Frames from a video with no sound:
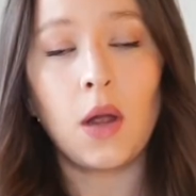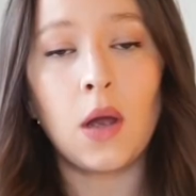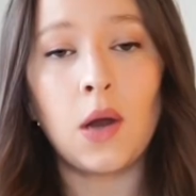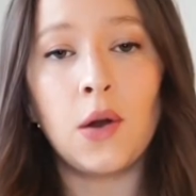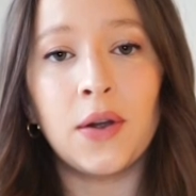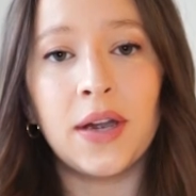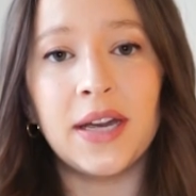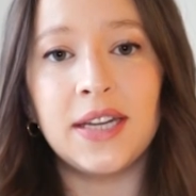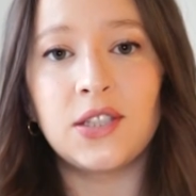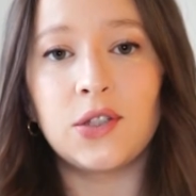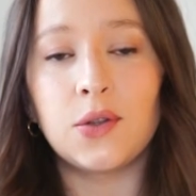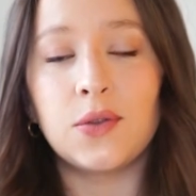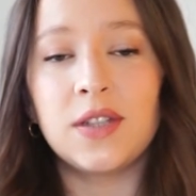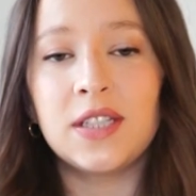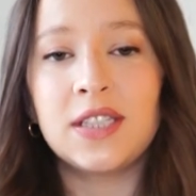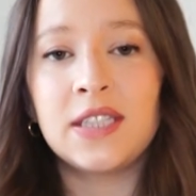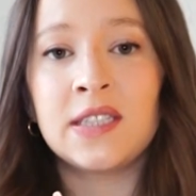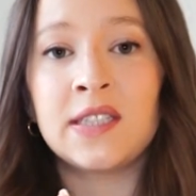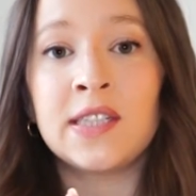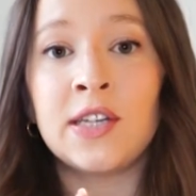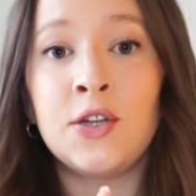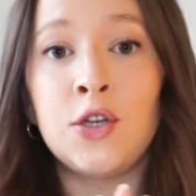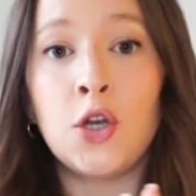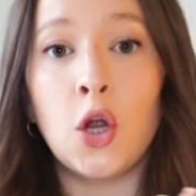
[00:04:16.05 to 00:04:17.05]
Okay, so this
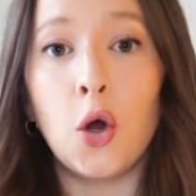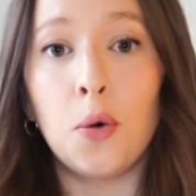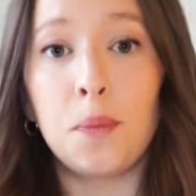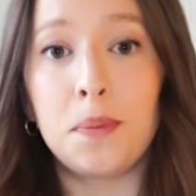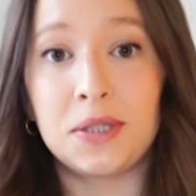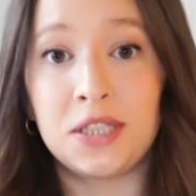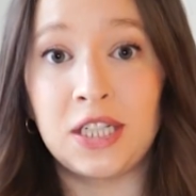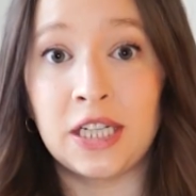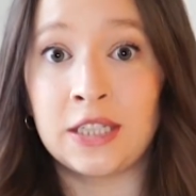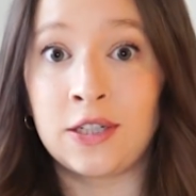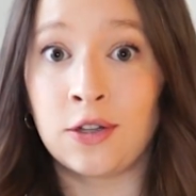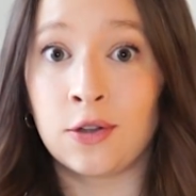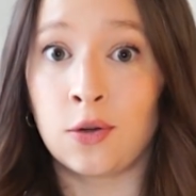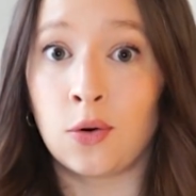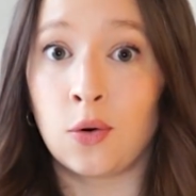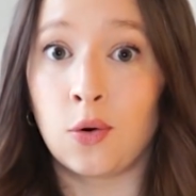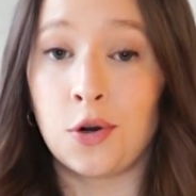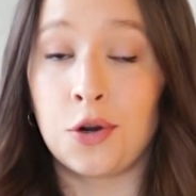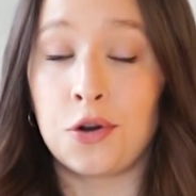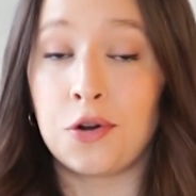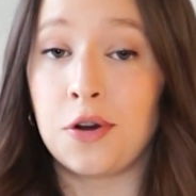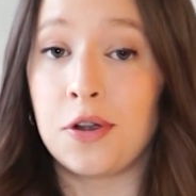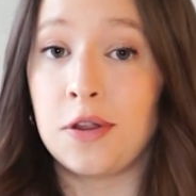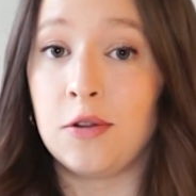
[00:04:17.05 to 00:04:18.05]
is in no particular
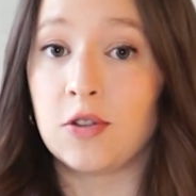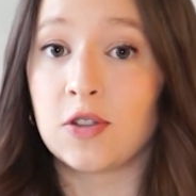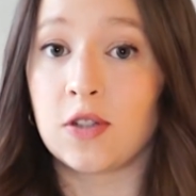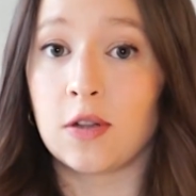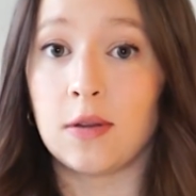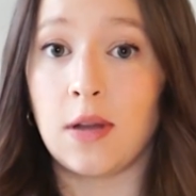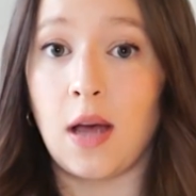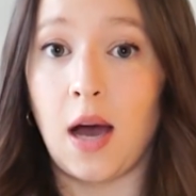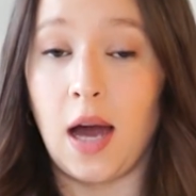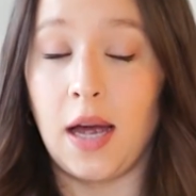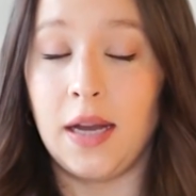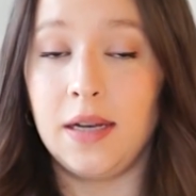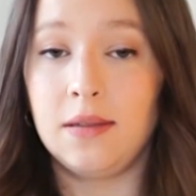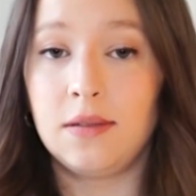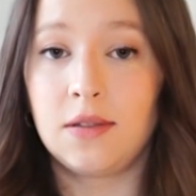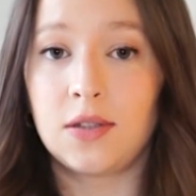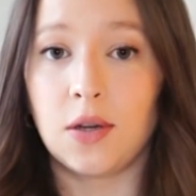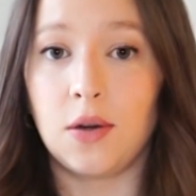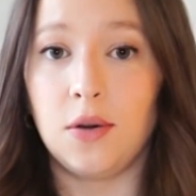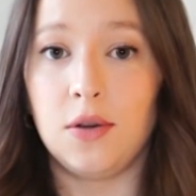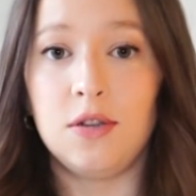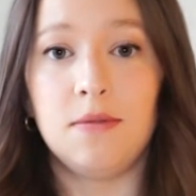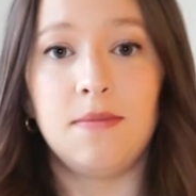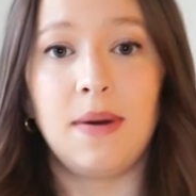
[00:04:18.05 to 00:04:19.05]
order and there's a lot.
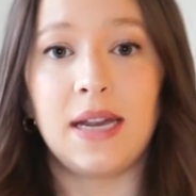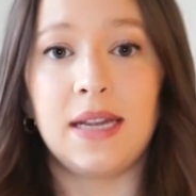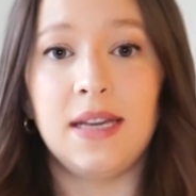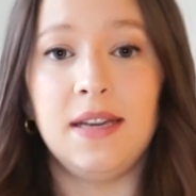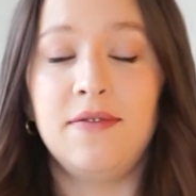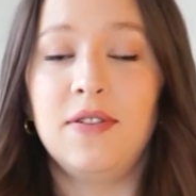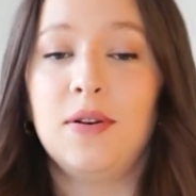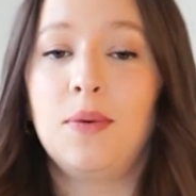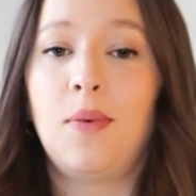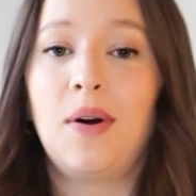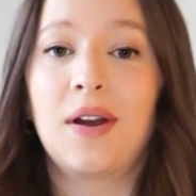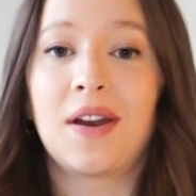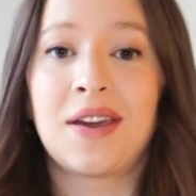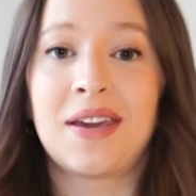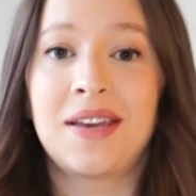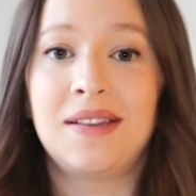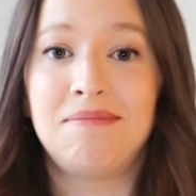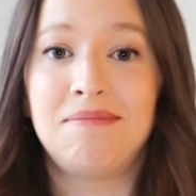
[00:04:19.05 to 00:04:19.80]
So you might even wanna